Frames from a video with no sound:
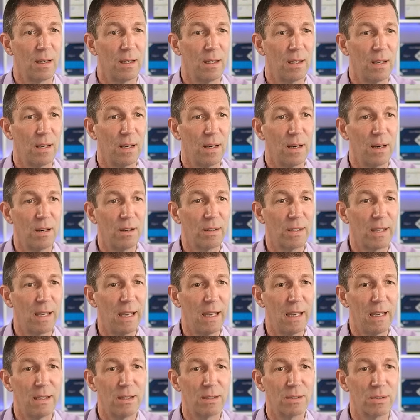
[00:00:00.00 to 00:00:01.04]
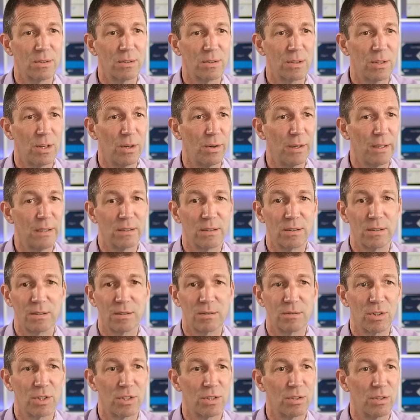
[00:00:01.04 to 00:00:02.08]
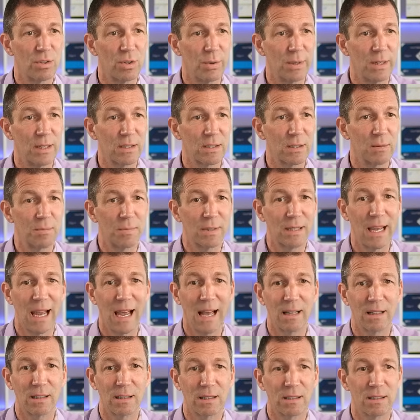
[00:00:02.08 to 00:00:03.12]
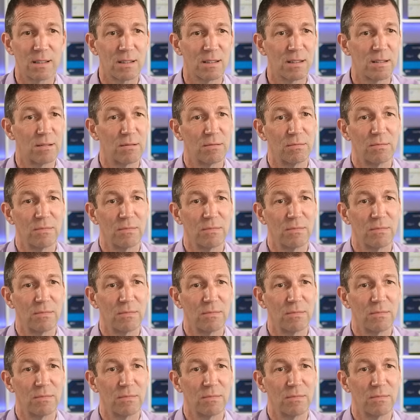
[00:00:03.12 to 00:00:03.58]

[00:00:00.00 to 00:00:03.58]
Okay, so it's just doing some calcs.